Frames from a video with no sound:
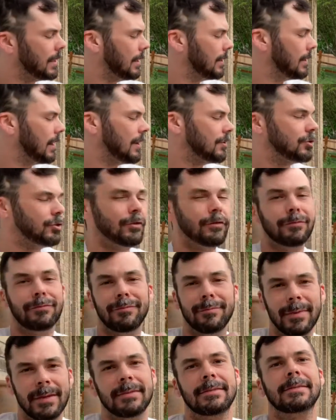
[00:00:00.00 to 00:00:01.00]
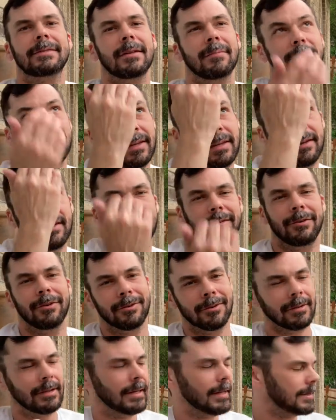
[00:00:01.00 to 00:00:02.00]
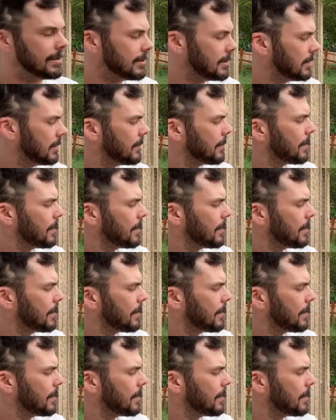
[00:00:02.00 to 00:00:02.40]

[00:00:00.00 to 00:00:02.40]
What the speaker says: unless you've missed something in your list.